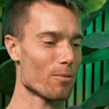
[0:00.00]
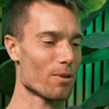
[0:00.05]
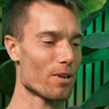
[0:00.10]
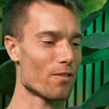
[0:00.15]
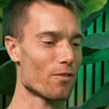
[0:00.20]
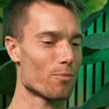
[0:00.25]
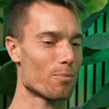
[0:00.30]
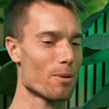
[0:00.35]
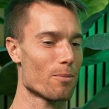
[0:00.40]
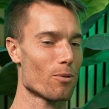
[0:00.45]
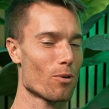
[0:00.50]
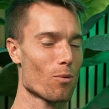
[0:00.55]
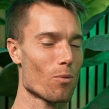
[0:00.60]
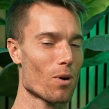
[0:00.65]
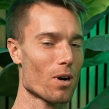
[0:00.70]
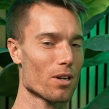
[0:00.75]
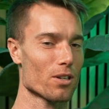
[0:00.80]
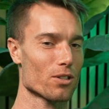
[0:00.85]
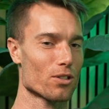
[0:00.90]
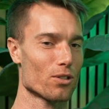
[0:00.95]
If people
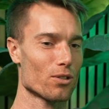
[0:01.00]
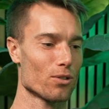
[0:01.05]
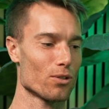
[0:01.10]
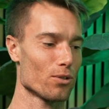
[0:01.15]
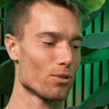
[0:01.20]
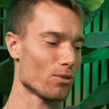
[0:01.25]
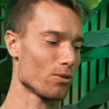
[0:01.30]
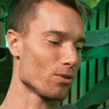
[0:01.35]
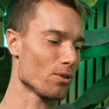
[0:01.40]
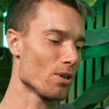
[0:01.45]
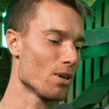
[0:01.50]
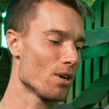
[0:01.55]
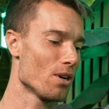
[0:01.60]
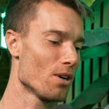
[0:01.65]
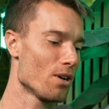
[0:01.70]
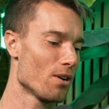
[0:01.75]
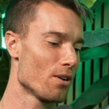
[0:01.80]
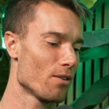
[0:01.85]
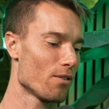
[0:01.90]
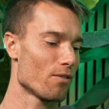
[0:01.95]
want to
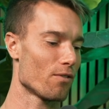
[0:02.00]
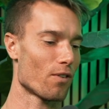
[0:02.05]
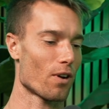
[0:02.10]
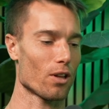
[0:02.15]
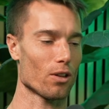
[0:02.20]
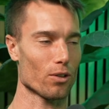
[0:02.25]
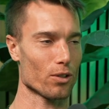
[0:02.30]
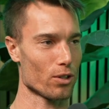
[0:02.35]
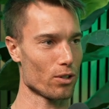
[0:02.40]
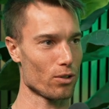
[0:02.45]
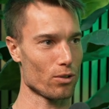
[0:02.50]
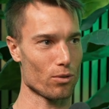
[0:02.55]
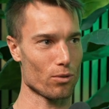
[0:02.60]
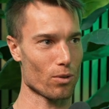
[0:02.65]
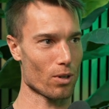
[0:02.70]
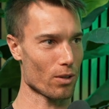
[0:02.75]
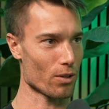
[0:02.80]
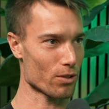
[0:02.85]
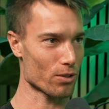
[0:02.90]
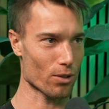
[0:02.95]
follow you
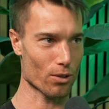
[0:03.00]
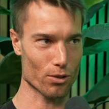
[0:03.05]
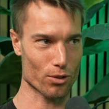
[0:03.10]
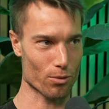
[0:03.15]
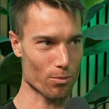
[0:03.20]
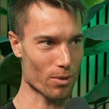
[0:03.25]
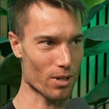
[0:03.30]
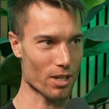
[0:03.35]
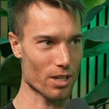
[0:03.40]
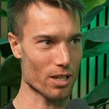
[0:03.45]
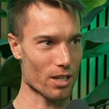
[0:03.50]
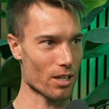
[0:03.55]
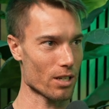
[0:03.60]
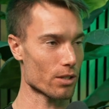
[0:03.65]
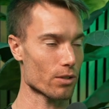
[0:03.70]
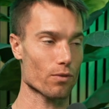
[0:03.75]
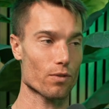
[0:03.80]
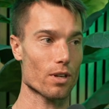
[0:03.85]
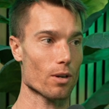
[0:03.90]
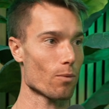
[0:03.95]
on the social medias,
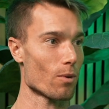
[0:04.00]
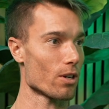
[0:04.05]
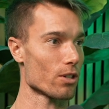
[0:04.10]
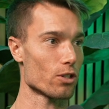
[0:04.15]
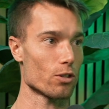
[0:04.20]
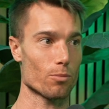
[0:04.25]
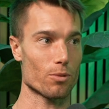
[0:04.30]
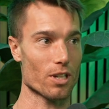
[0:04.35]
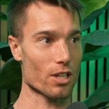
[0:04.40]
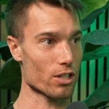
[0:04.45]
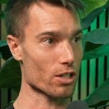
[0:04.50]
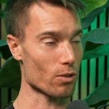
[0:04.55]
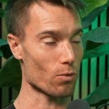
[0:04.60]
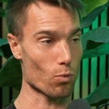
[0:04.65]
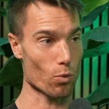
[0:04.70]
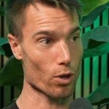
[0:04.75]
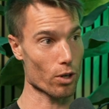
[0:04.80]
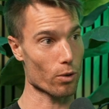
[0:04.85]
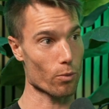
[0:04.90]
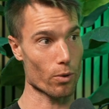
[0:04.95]
if they want to potentially
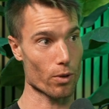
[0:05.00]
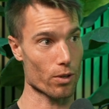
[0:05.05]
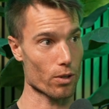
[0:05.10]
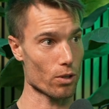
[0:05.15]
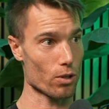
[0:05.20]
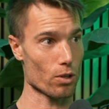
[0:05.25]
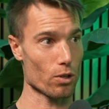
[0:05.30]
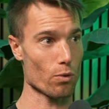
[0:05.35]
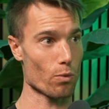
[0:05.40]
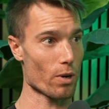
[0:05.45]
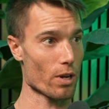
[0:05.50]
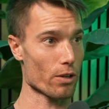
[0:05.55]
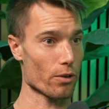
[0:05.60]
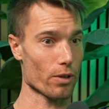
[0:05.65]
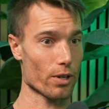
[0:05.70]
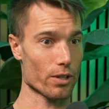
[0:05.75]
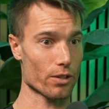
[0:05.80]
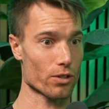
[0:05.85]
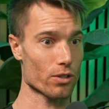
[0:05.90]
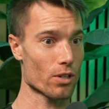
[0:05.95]
work with you, whether
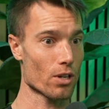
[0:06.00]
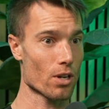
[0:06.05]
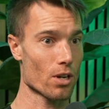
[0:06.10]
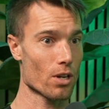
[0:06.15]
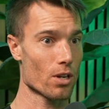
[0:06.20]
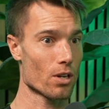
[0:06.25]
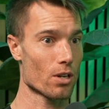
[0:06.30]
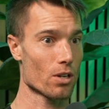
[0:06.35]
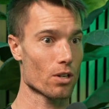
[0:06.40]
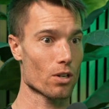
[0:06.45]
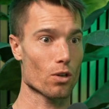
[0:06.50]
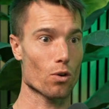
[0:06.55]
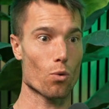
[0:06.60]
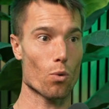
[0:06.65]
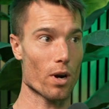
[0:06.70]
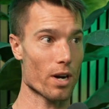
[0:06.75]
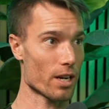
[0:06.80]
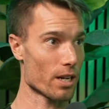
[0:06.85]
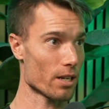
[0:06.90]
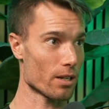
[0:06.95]
it's
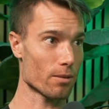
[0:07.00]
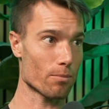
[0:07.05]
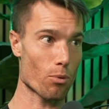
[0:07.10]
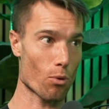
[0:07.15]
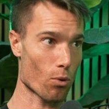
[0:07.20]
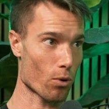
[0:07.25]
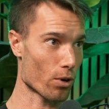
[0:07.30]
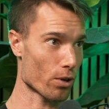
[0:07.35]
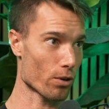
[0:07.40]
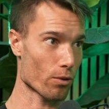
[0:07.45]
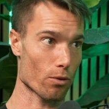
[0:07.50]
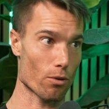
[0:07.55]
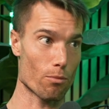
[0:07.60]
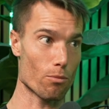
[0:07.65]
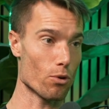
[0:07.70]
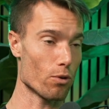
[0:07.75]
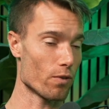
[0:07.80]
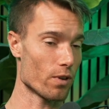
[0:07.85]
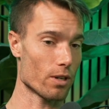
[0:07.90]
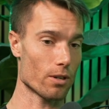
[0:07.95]
quitting porn or
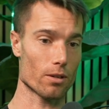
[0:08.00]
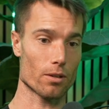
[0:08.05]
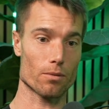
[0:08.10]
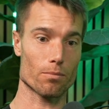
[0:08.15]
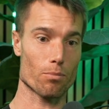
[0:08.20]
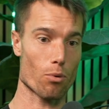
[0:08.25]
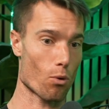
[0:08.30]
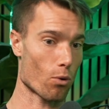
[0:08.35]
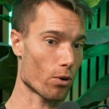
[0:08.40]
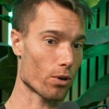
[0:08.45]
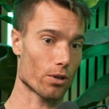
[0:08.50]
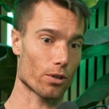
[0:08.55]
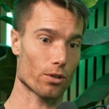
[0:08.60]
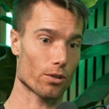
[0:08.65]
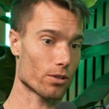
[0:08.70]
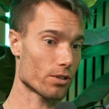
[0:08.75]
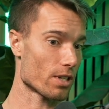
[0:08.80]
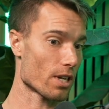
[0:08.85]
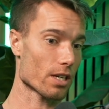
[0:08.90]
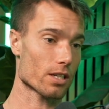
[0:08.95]
removing porn or
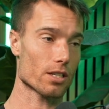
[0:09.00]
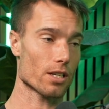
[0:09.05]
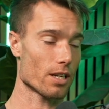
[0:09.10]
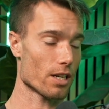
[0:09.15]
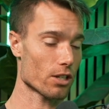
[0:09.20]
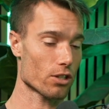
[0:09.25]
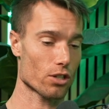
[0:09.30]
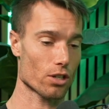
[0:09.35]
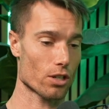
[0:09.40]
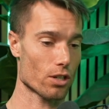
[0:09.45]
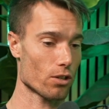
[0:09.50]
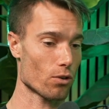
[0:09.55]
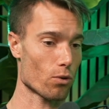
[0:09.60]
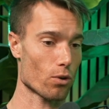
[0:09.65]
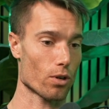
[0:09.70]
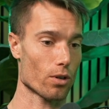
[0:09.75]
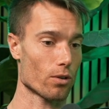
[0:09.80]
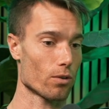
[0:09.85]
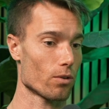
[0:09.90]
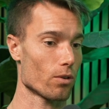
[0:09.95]
sex addiction
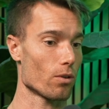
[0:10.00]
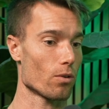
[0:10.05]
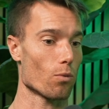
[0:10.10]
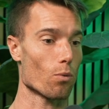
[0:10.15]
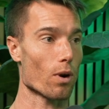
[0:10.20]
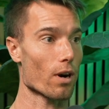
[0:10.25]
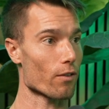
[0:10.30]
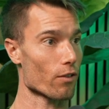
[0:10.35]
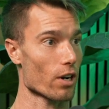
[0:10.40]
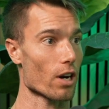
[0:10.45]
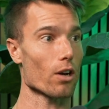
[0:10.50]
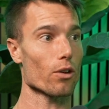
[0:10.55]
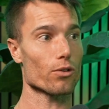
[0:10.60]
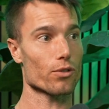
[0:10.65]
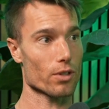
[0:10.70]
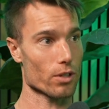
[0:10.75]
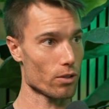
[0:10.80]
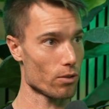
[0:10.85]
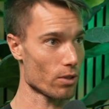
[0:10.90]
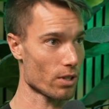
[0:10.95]
or whatever else
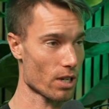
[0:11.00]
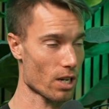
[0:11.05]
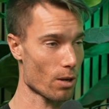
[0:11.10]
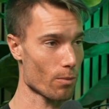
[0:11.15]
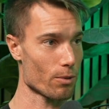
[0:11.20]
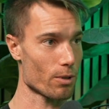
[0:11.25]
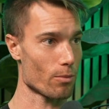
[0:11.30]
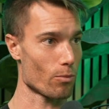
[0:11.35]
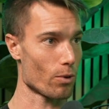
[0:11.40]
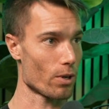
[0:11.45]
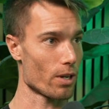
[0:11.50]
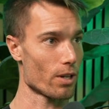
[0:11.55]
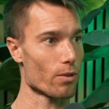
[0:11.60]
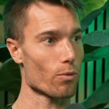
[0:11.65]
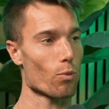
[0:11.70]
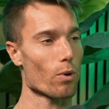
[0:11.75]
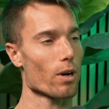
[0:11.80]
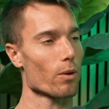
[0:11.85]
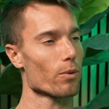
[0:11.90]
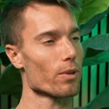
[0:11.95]
that you can help them with,
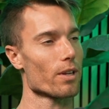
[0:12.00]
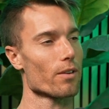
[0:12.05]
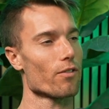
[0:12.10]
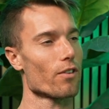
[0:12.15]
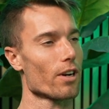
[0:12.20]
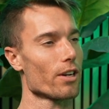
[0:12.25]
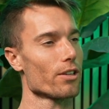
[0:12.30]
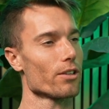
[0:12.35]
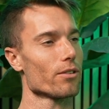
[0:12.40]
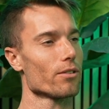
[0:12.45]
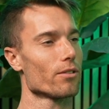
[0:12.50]
where would they find you?